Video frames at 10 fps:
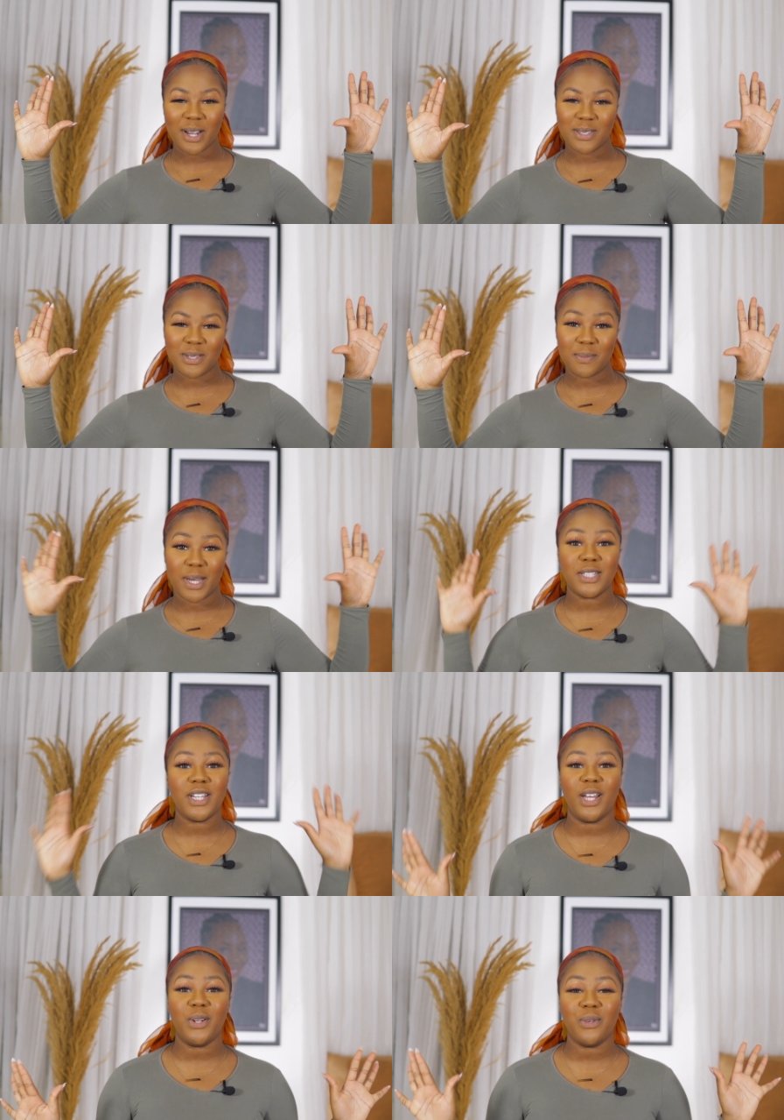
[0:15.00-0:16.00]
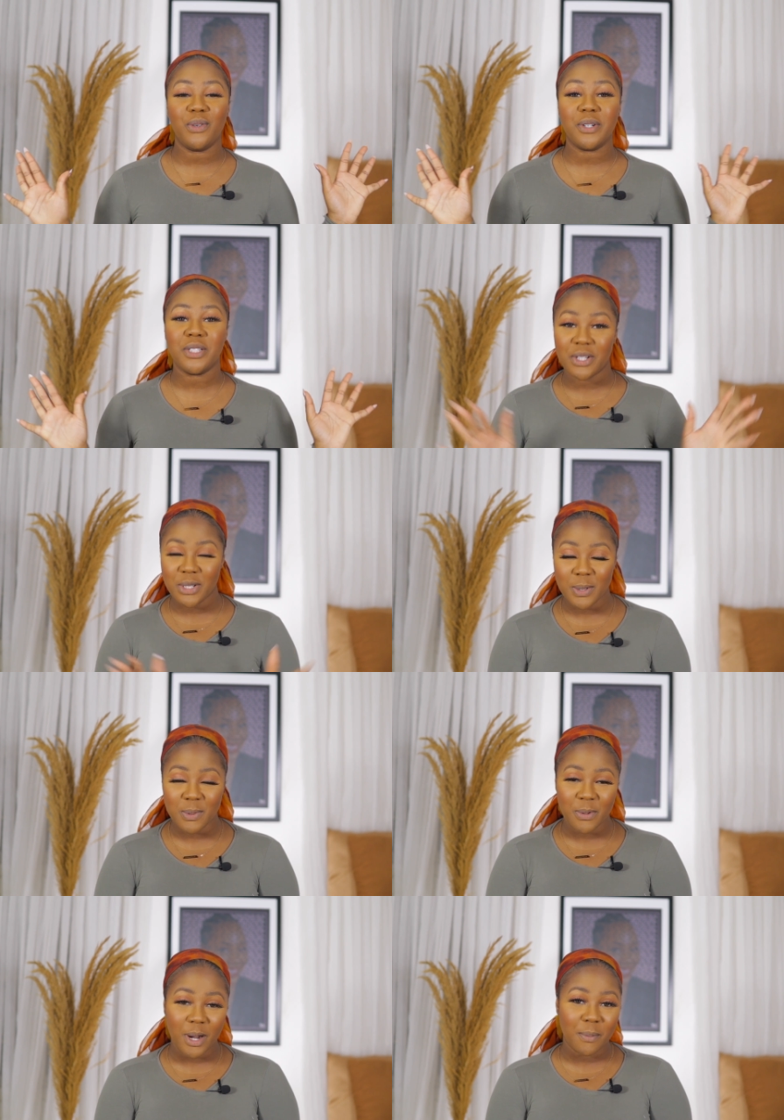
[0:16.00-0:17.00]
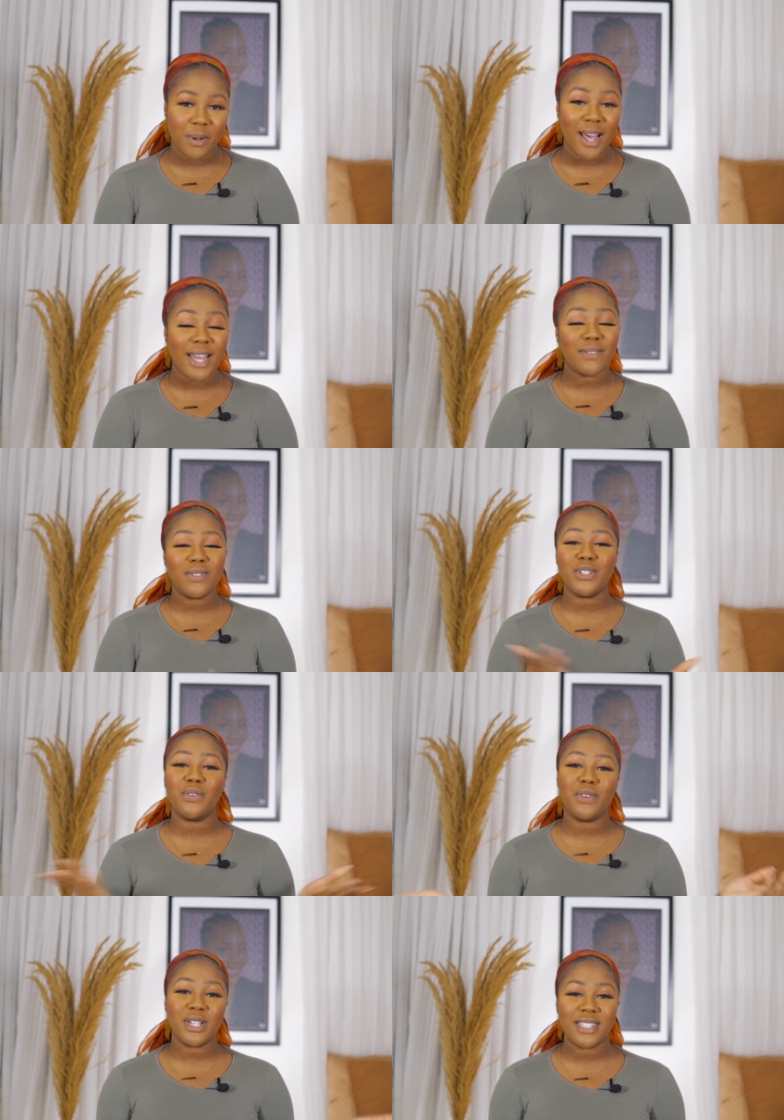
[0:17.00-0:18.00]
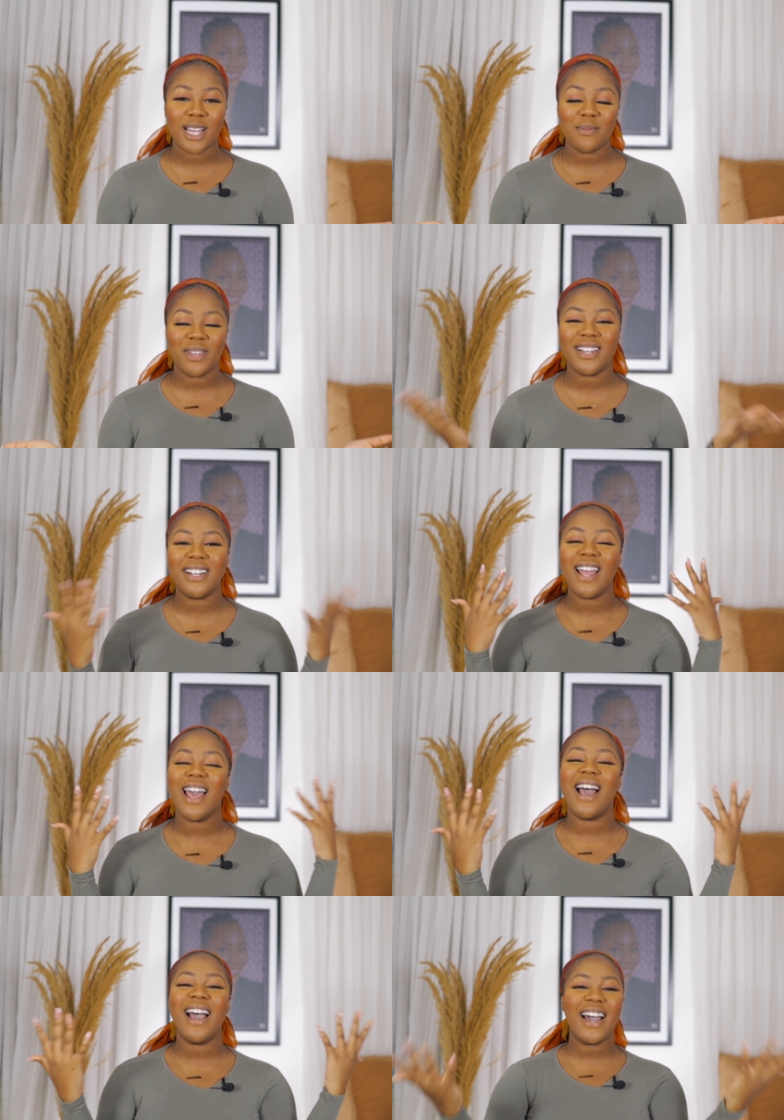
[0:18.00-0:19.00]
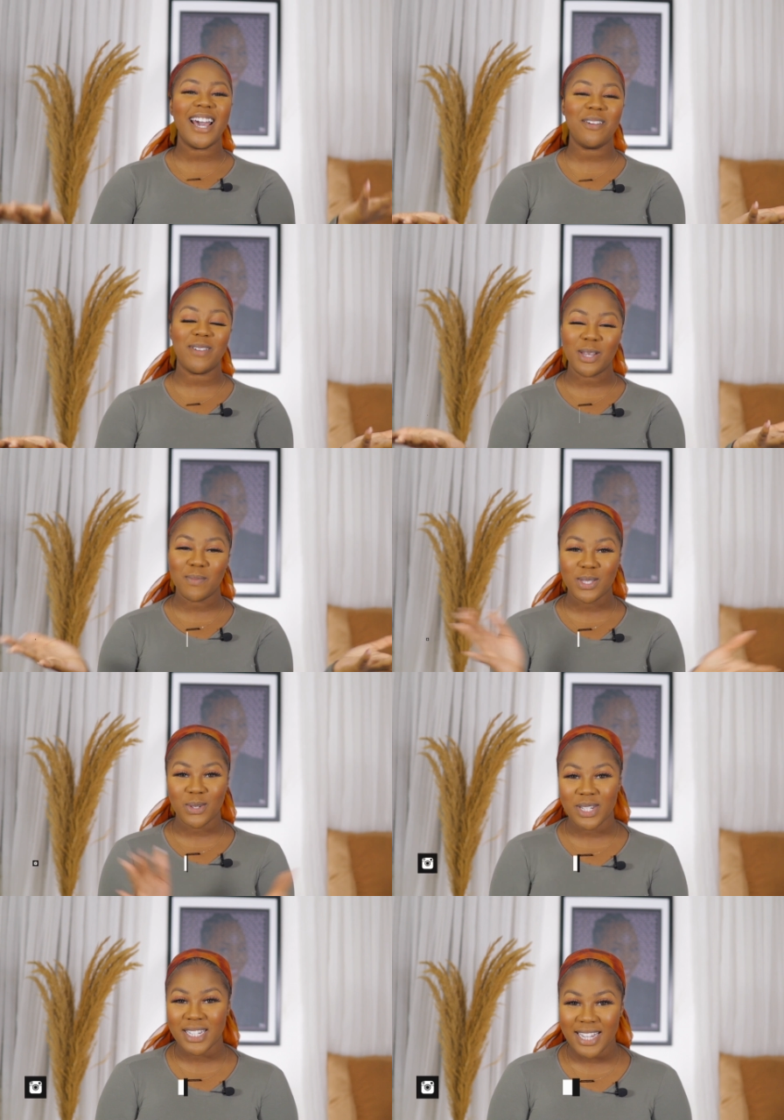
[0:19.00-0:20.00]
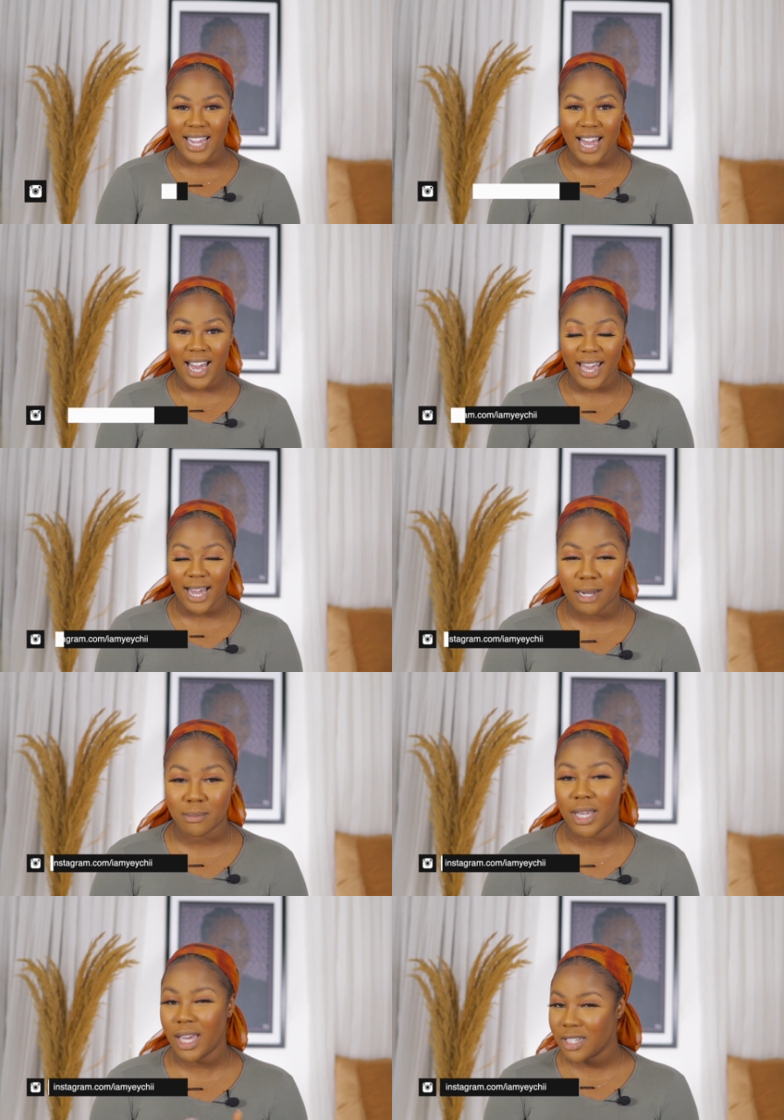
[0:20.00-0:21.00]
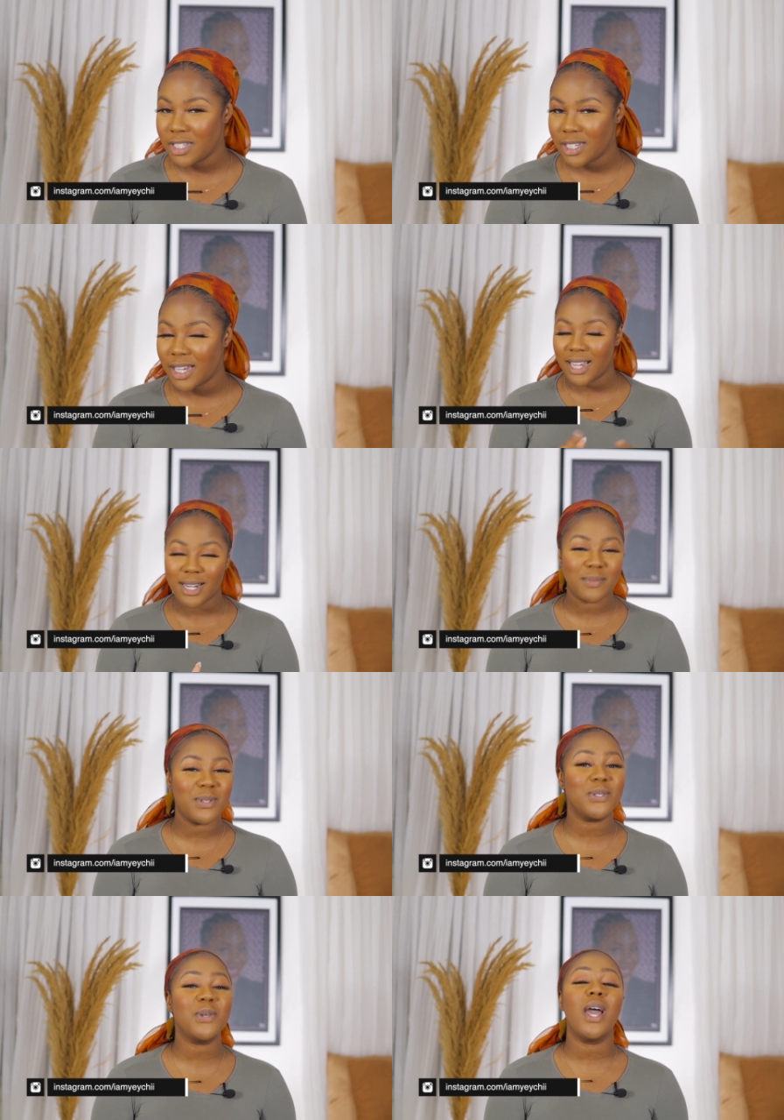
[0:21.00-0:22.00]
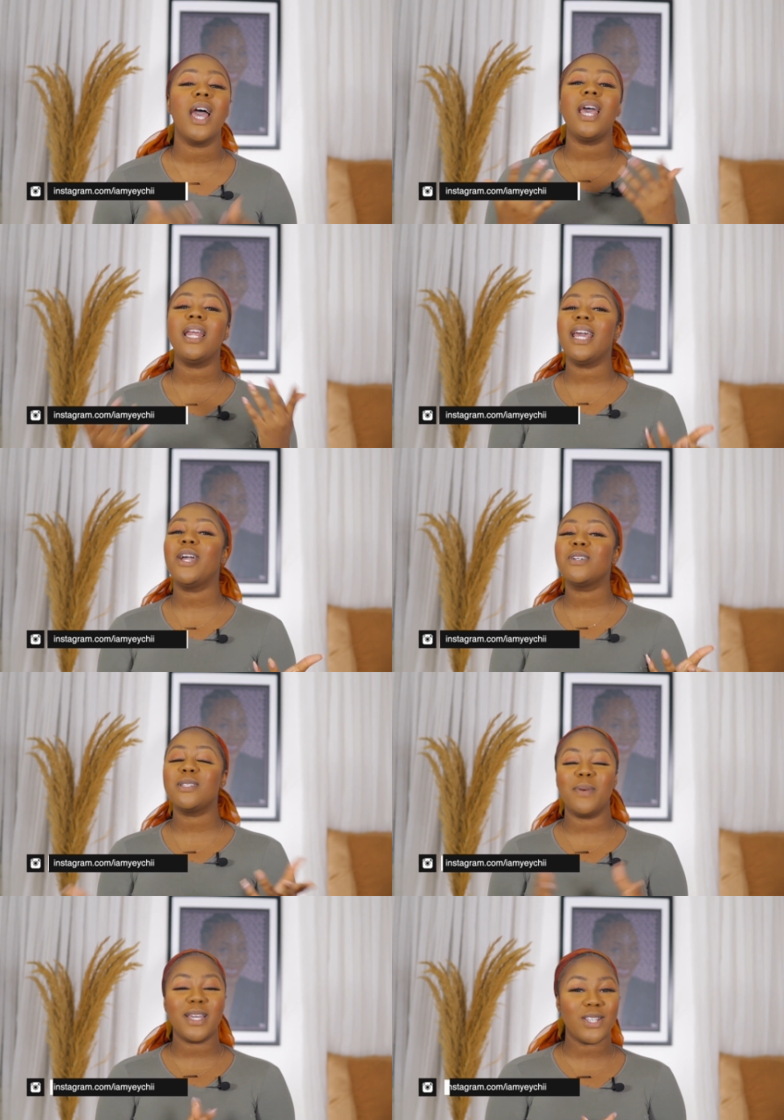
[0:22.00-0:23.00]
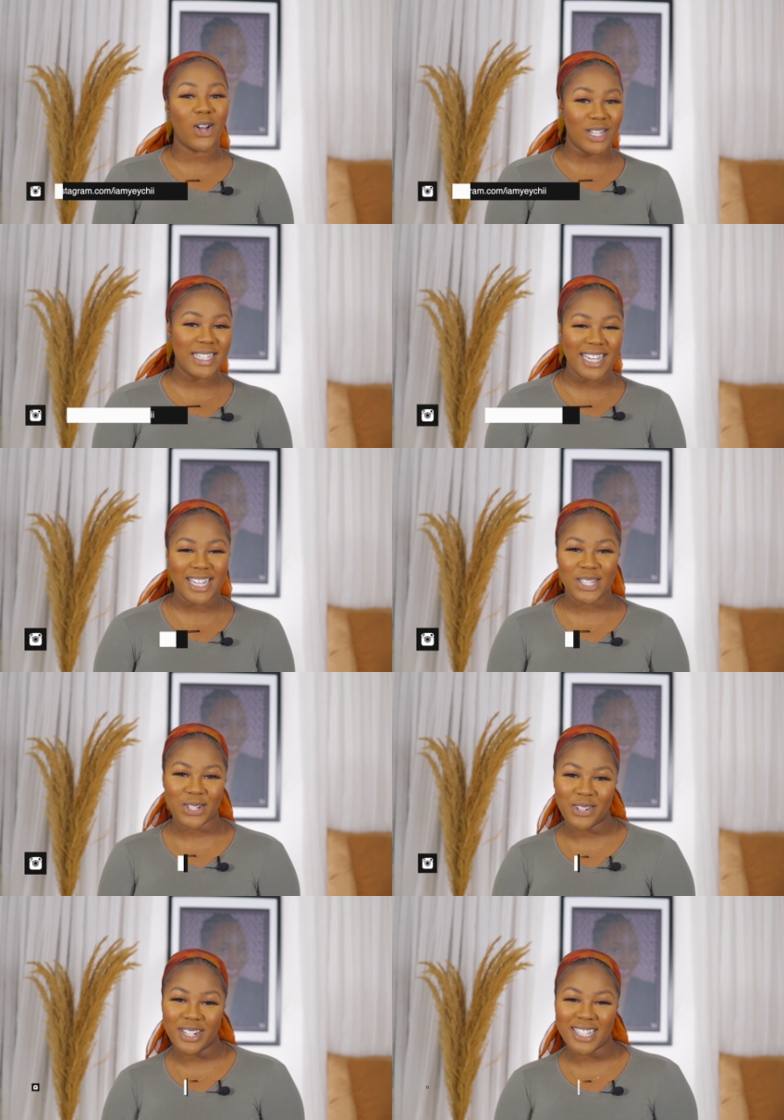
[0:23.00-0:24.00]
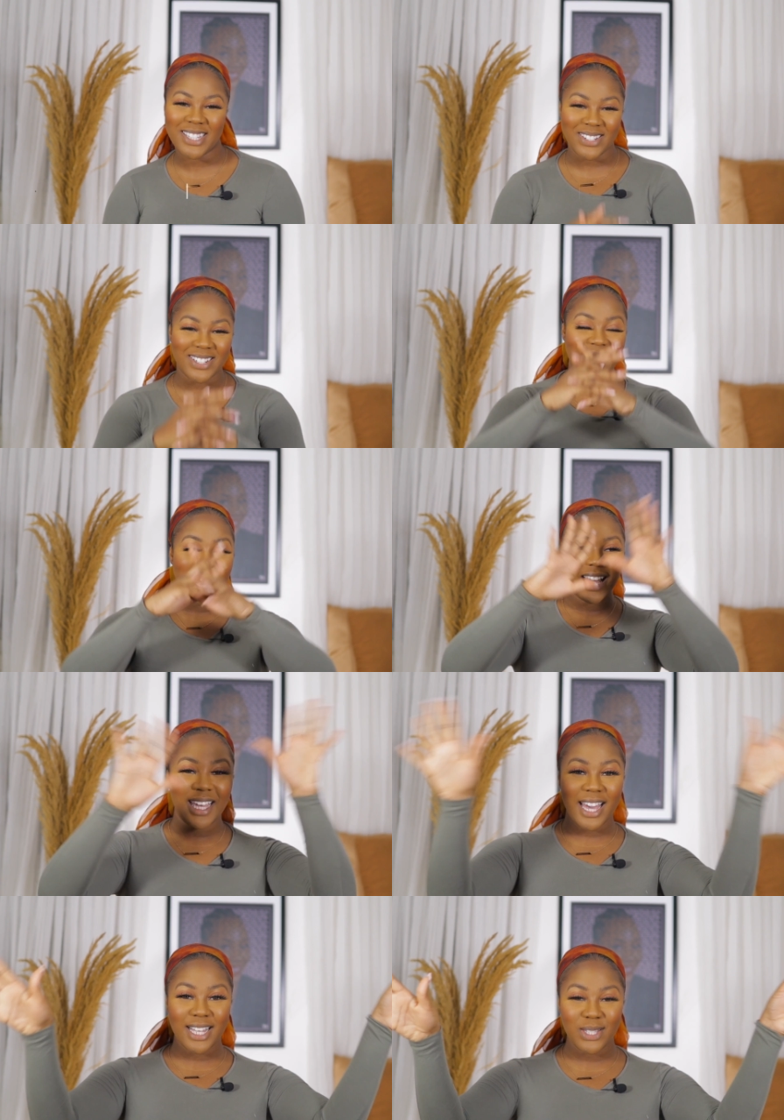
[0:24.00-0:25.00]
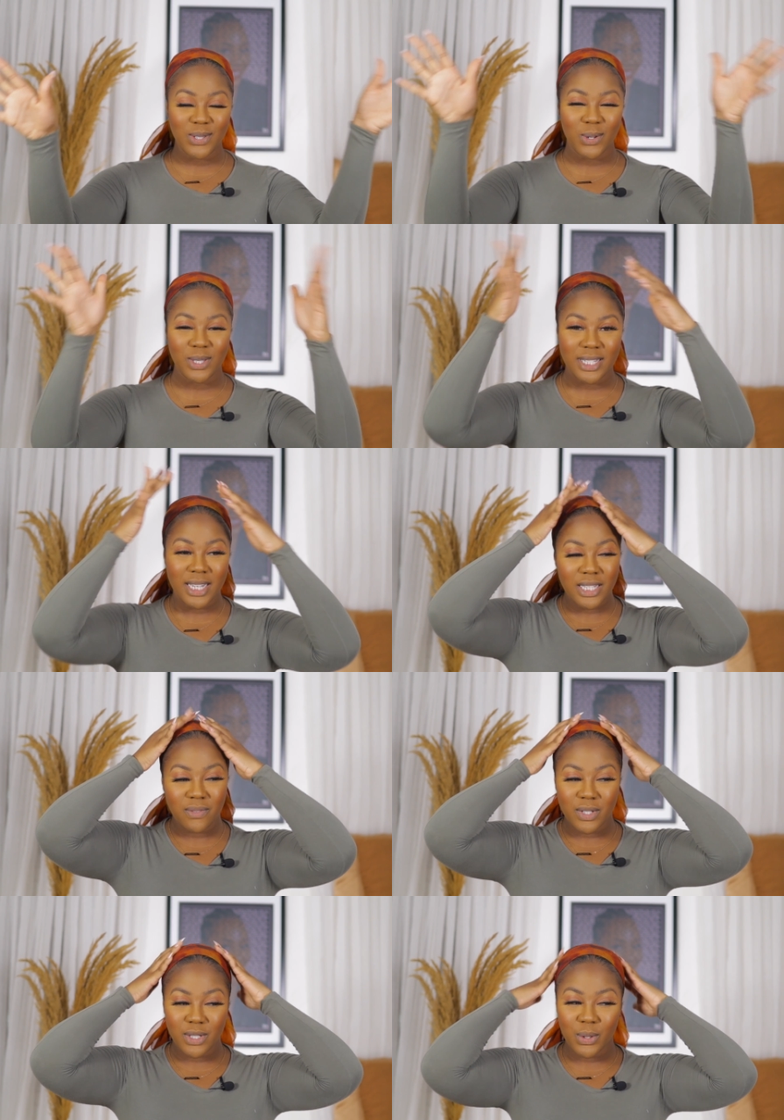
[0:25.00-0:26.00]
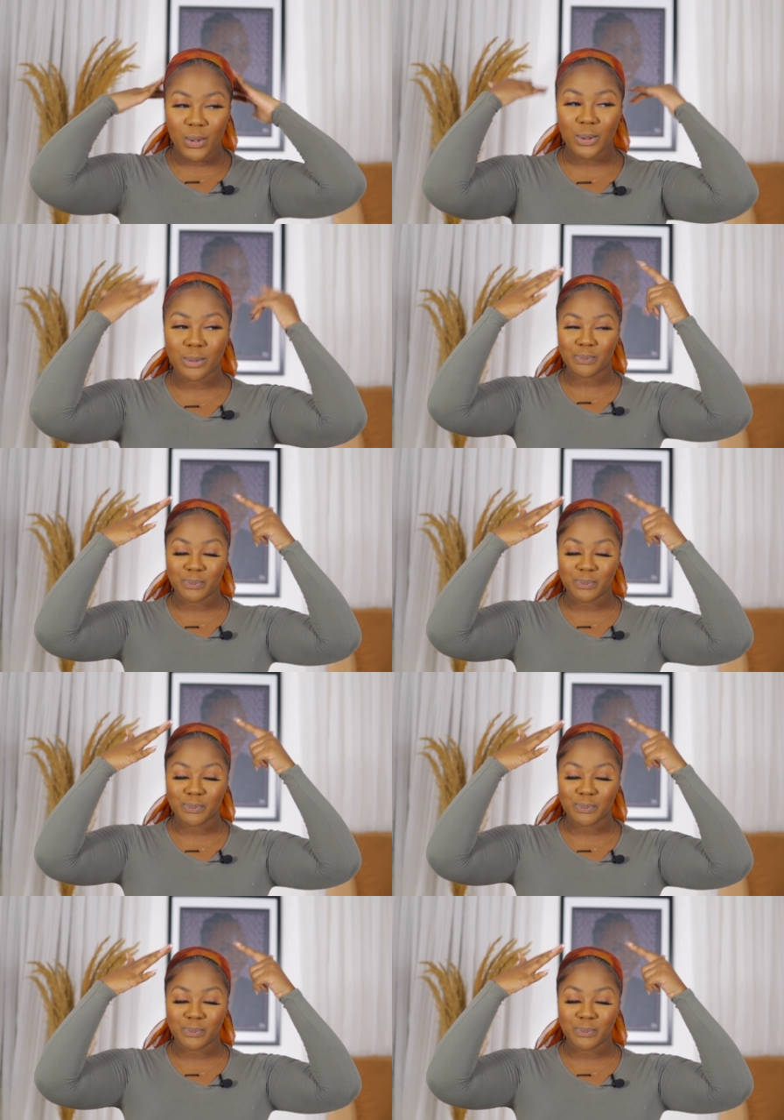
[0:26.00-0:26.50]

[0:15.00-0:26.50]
back to my channel if you're a returning subscriber. And if this is your first time here, hi, my name is Onyinye. I am Yeichi and I'm also a Lagos-based content creator. Yes, so today's video,